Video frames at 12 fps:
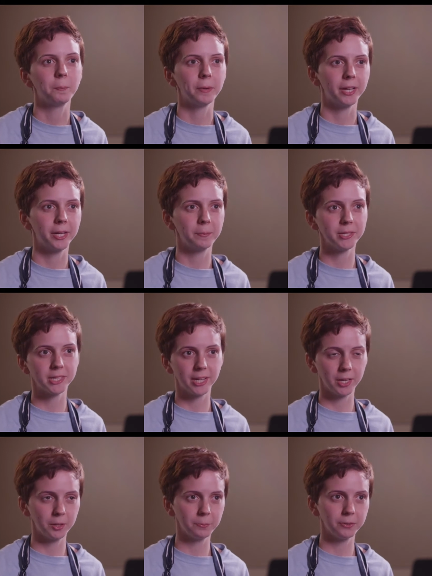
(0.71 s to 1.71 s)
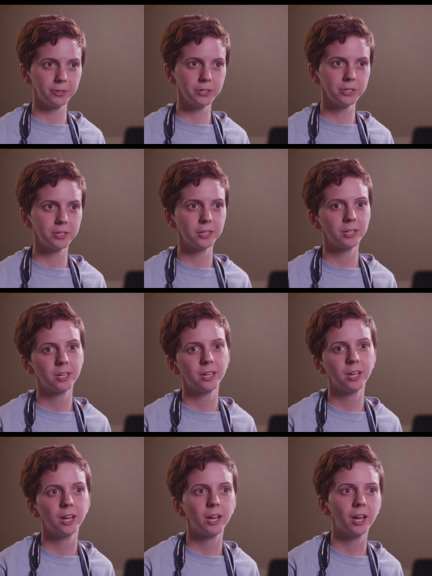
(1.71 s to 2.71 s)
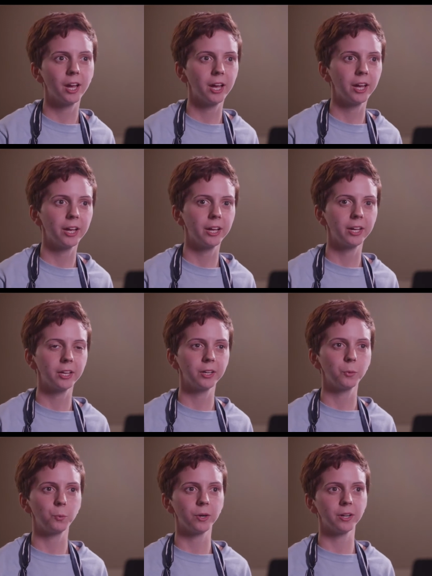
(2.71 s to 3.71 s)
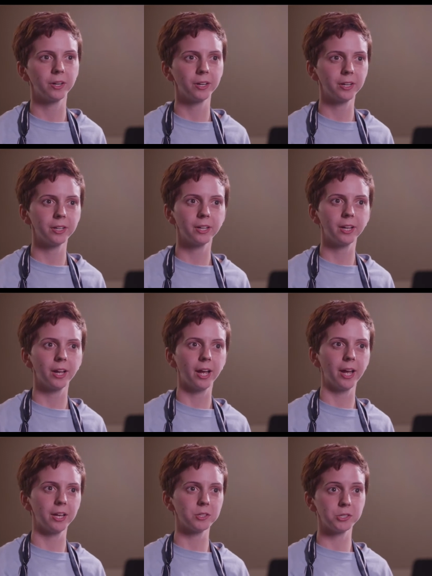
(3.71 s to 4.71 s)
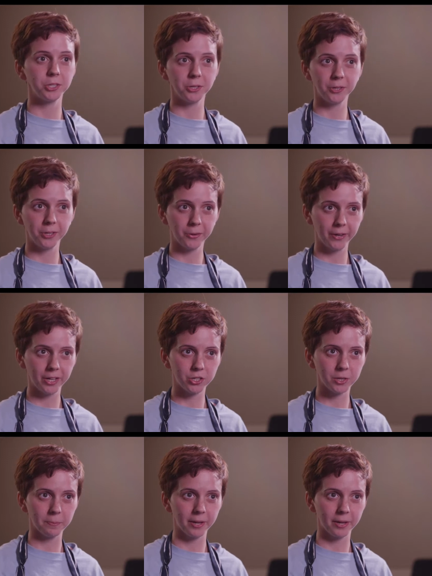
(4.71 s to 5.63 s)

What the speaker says: My name is Kaitlyn Bush. I work at Studio H at